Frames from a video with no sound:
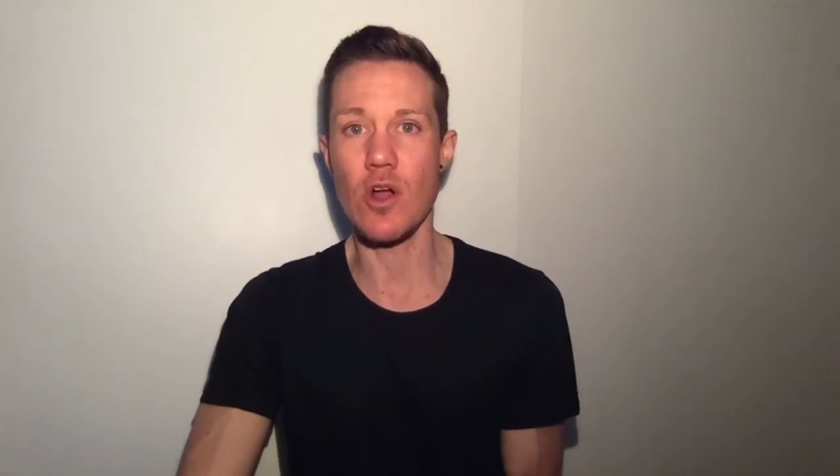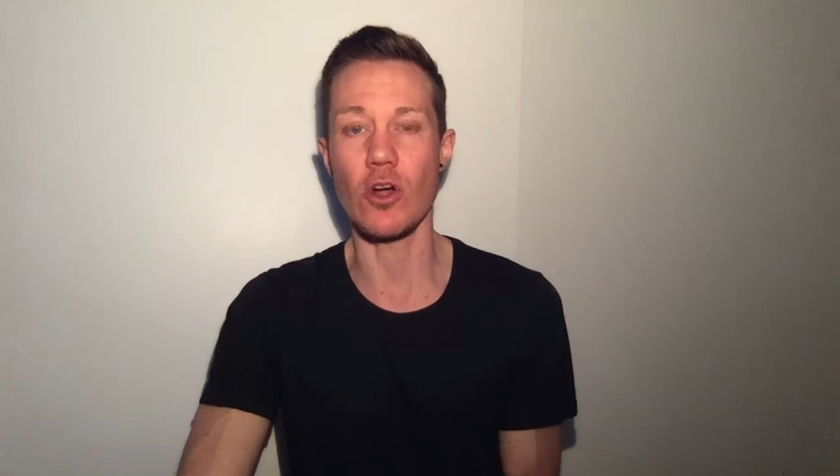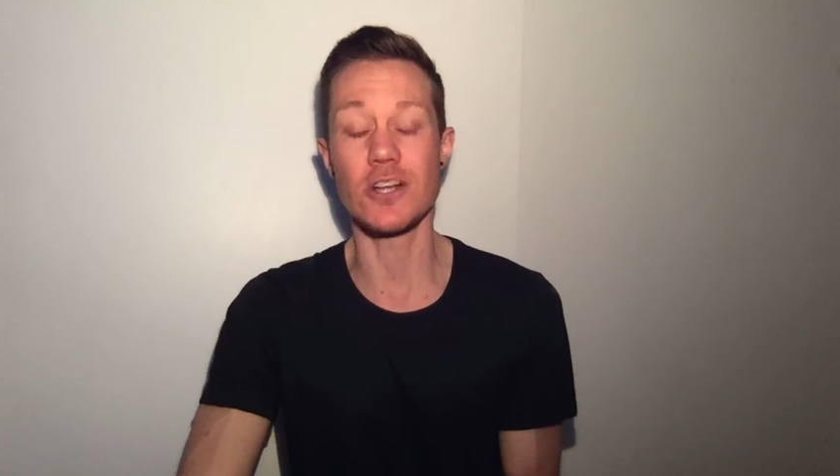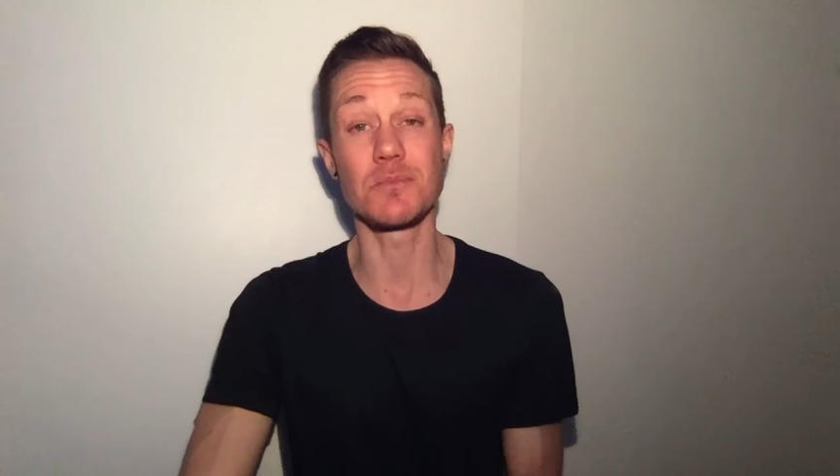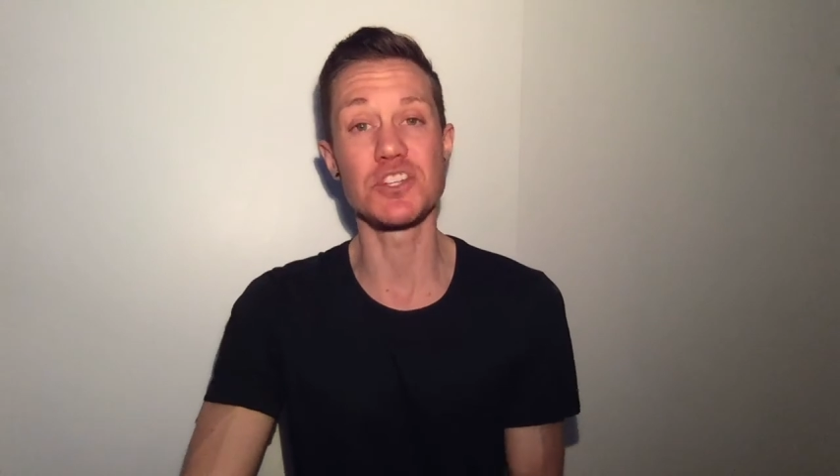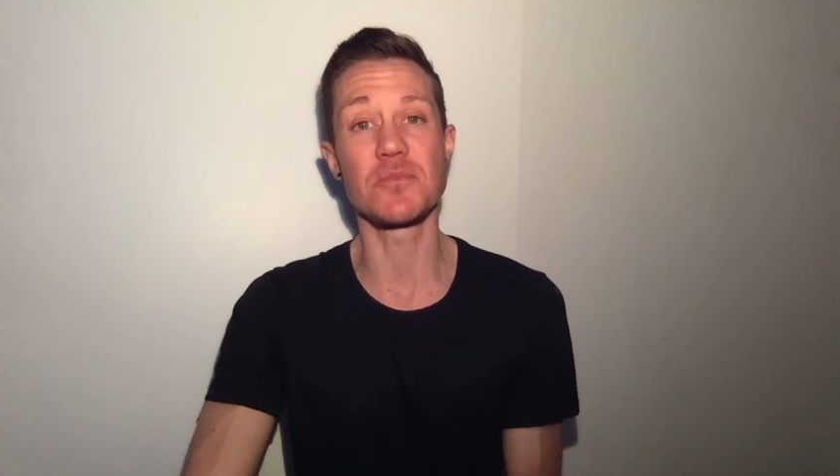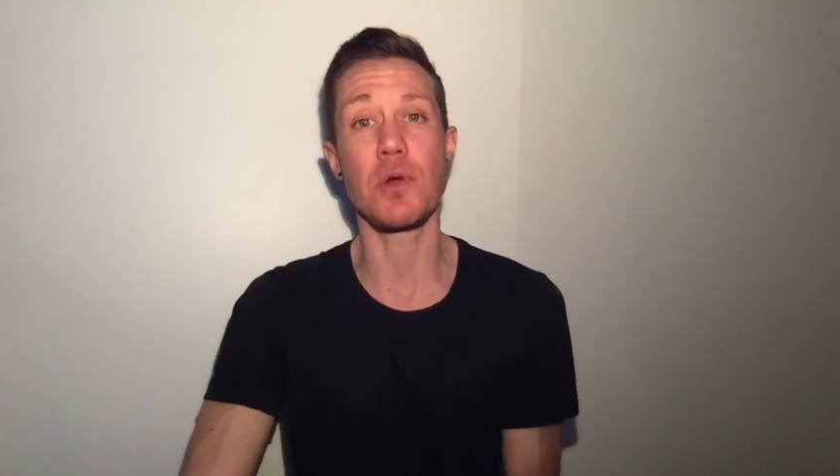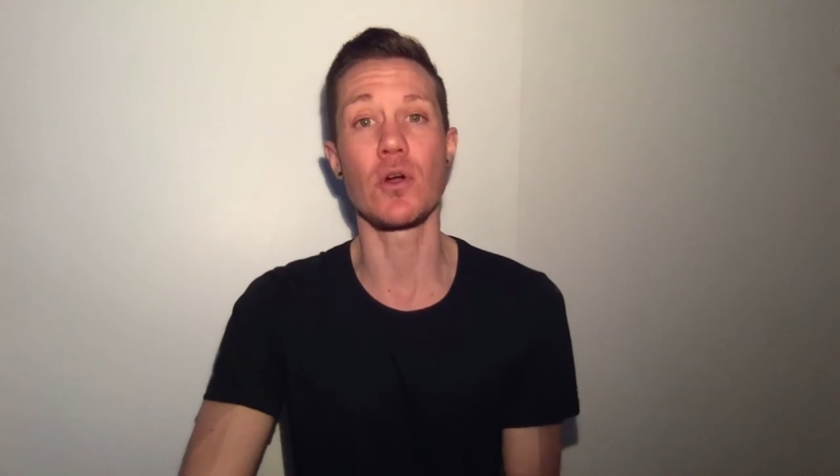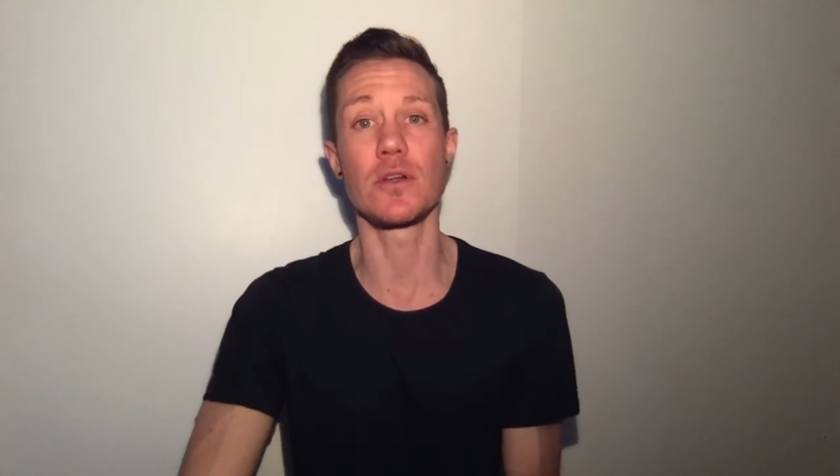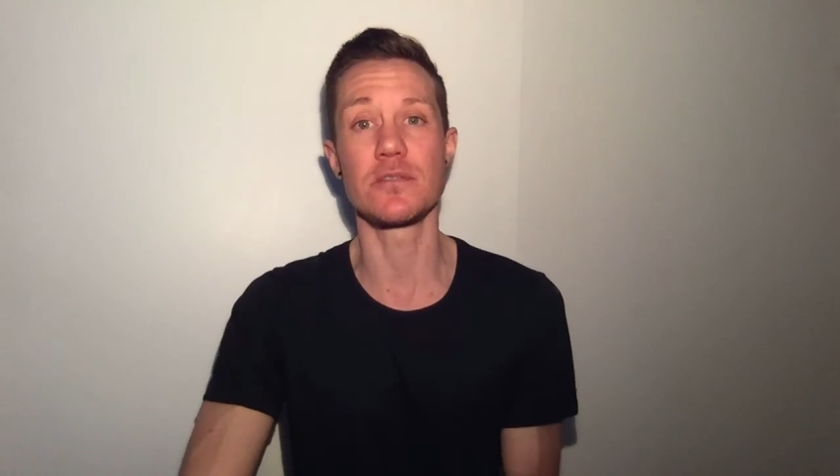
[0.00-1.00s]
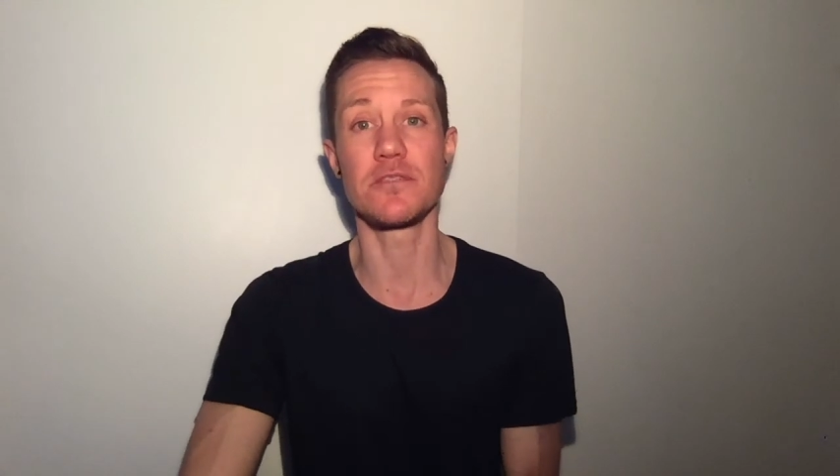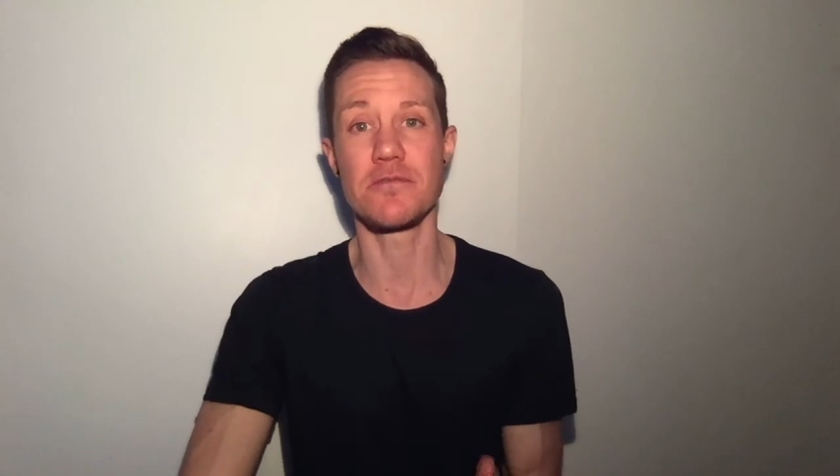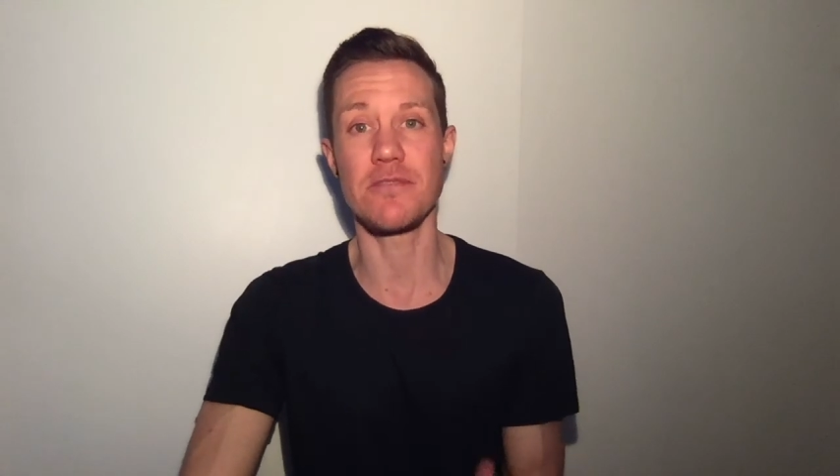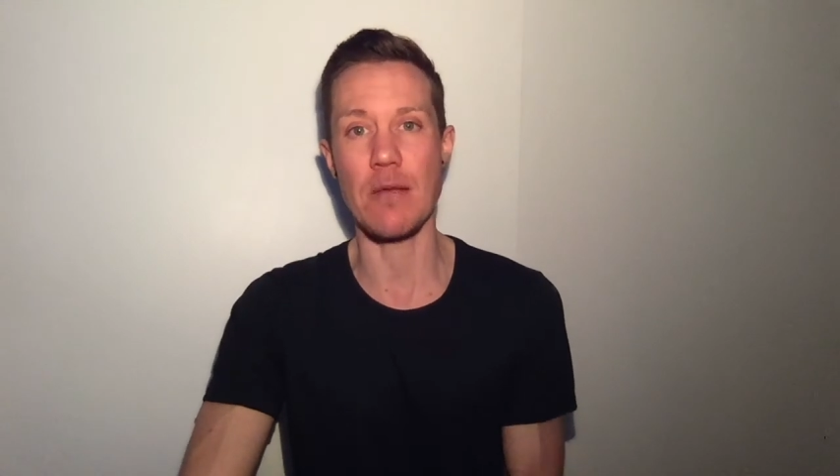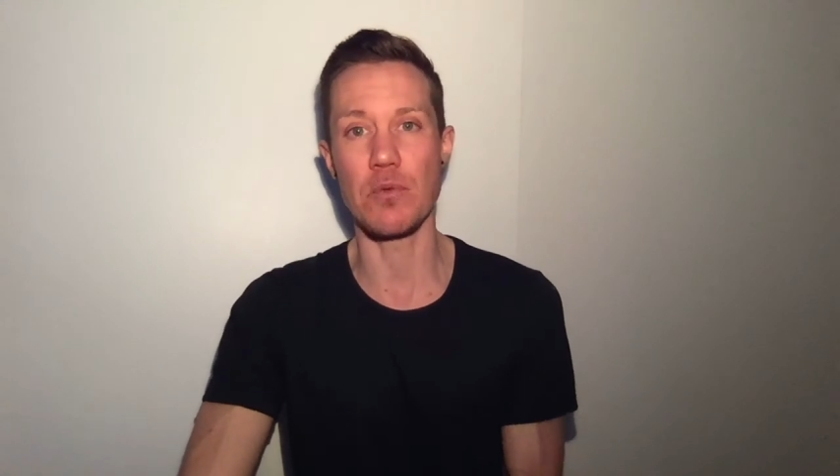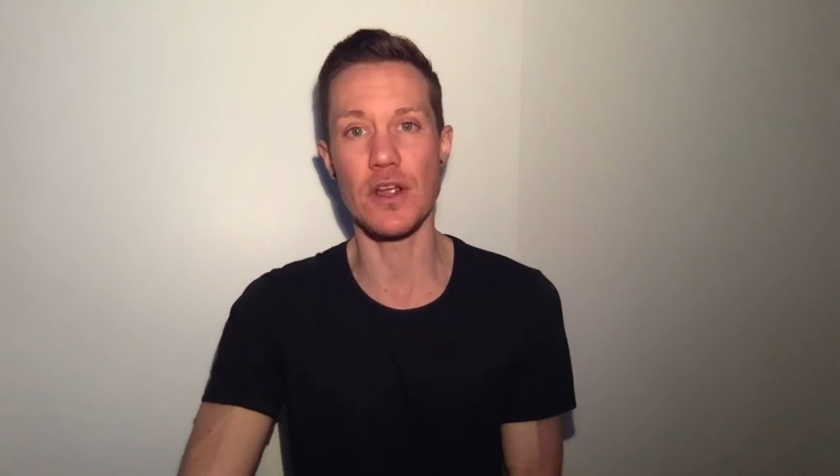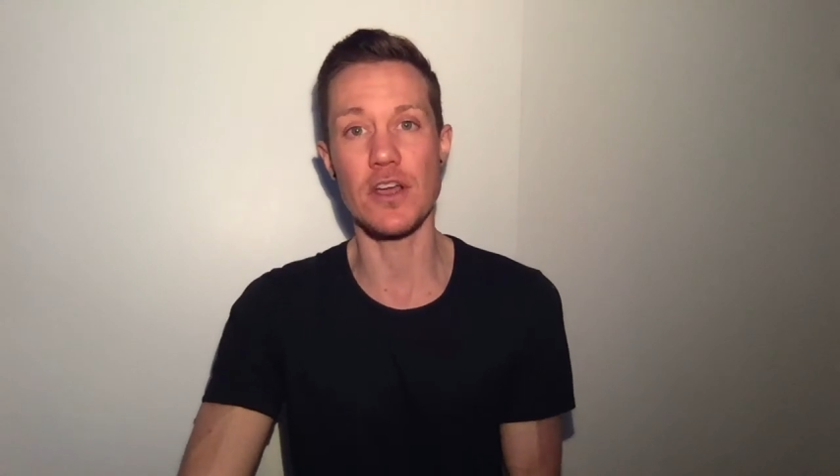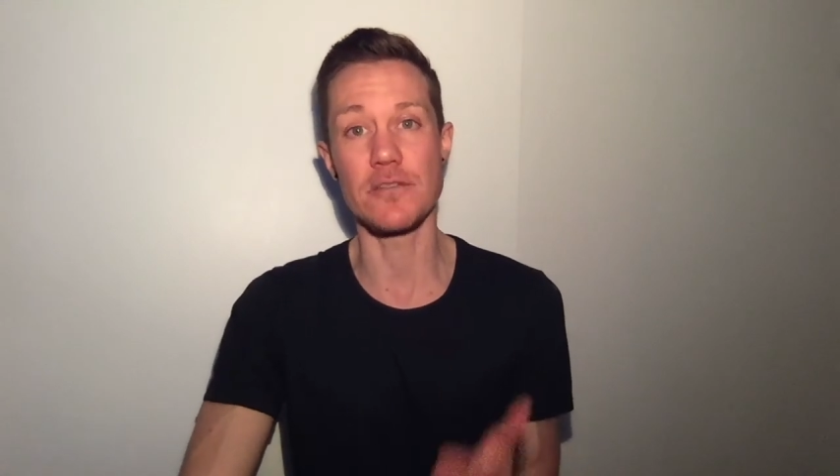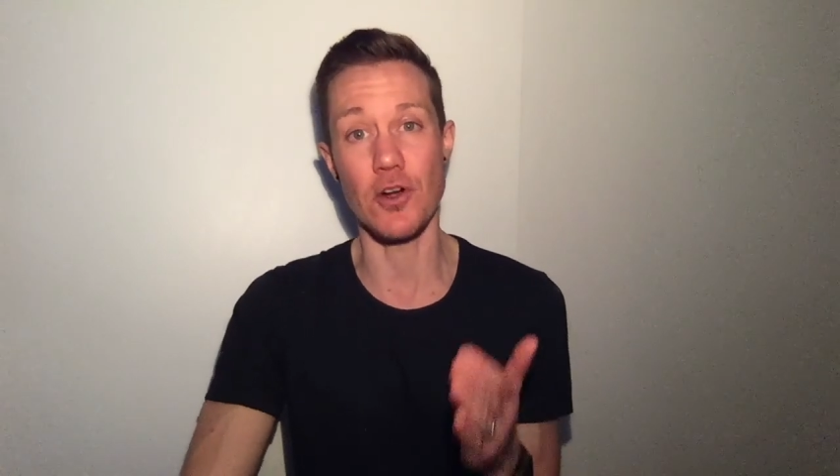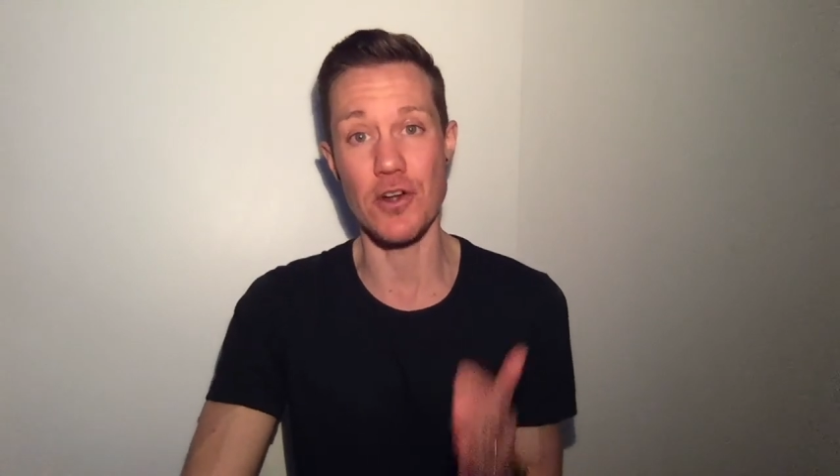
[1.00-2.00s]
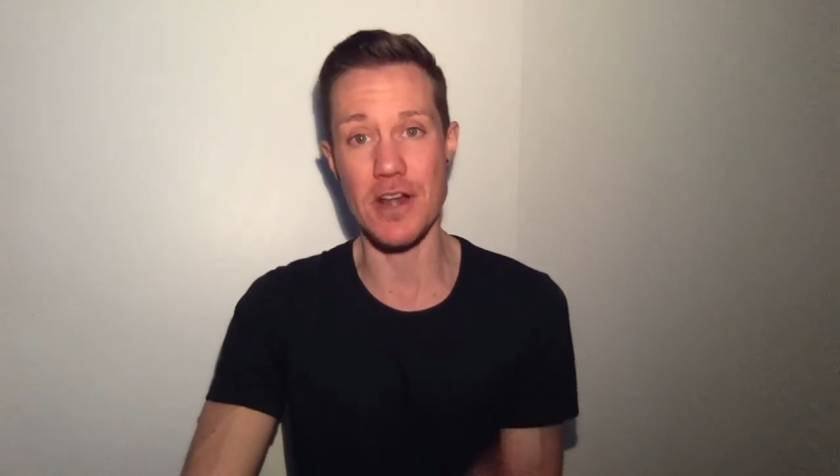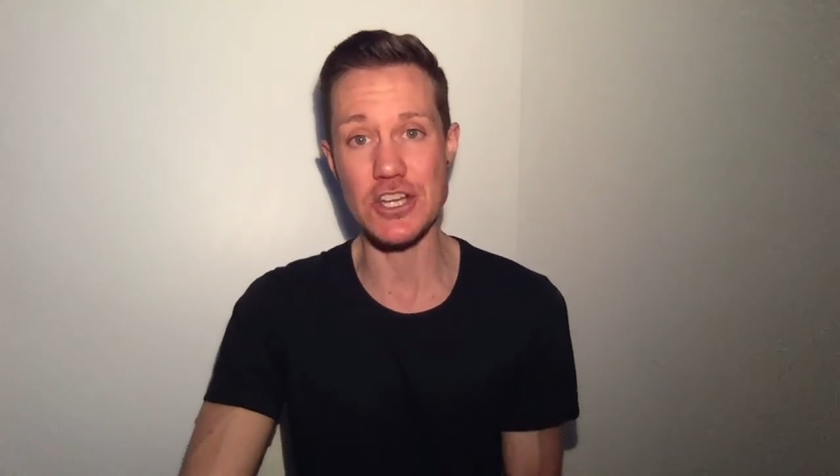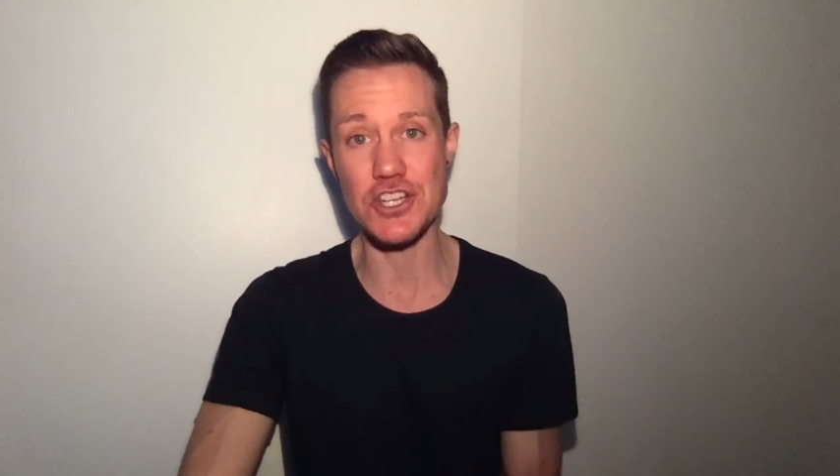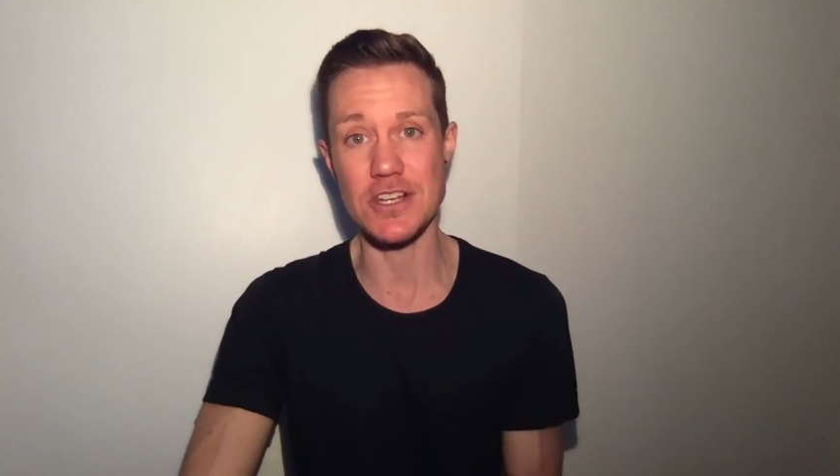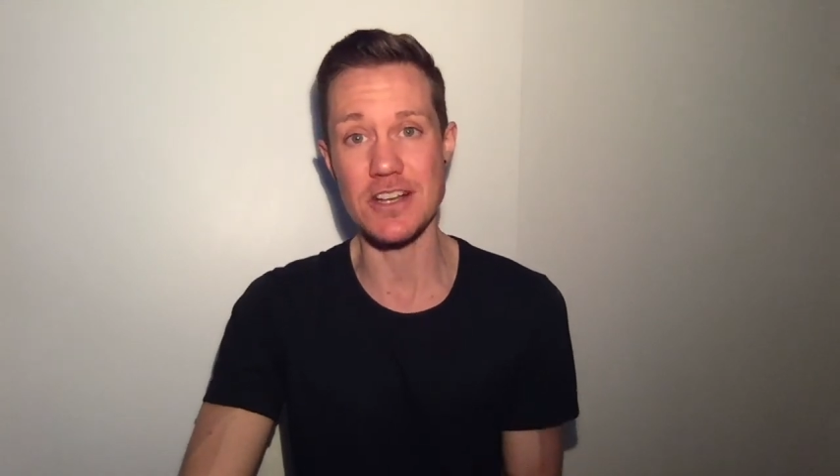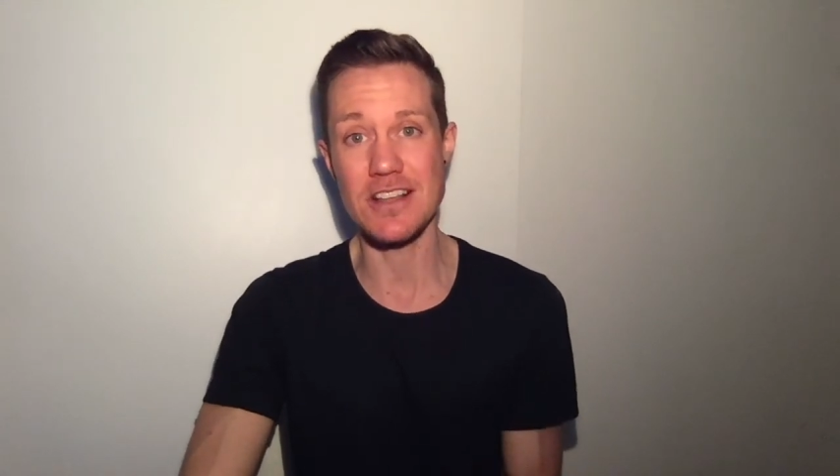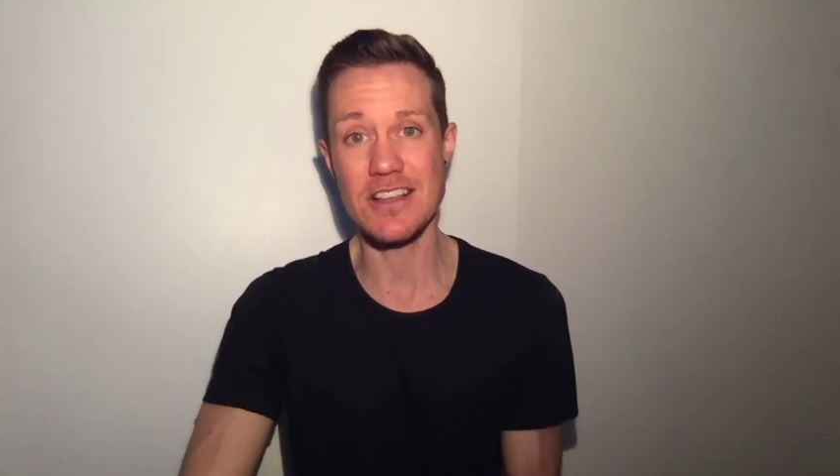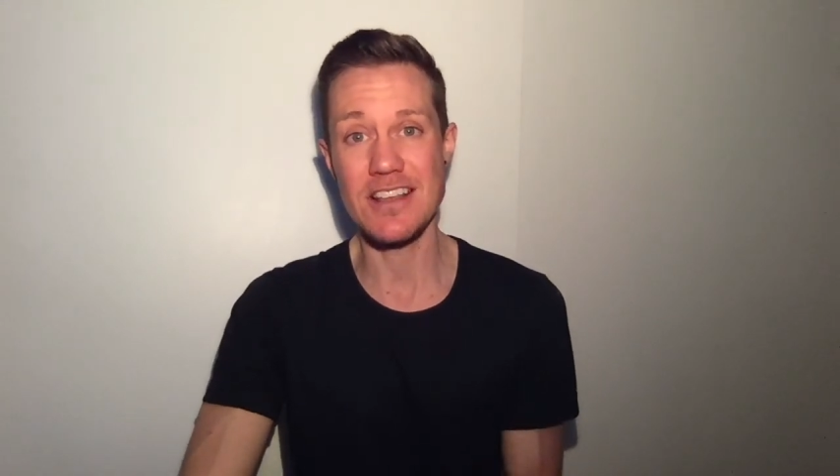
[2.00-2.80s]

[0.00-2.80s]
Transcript: are as much a part of the fabric of our nation